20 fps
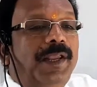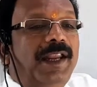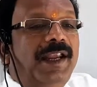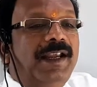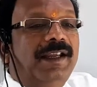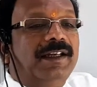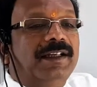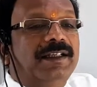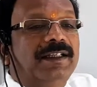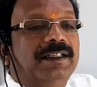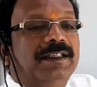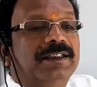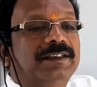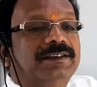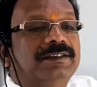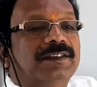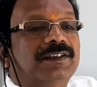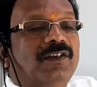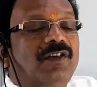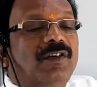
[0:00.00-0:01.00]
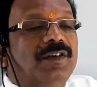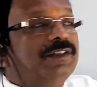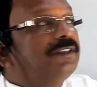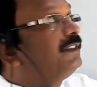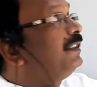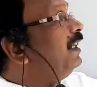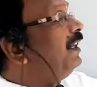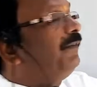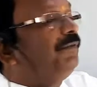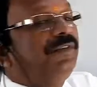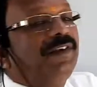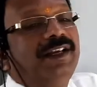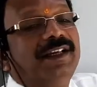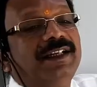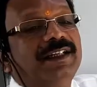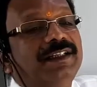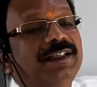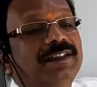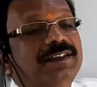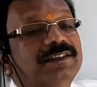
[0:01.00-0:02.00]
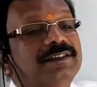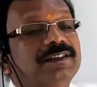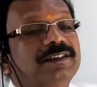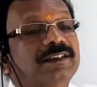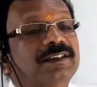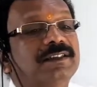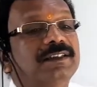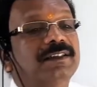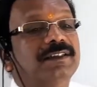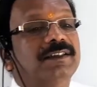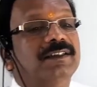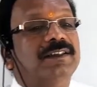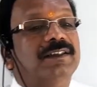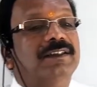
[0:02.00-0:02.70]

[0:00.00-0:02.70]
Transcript: FET is, or JFET is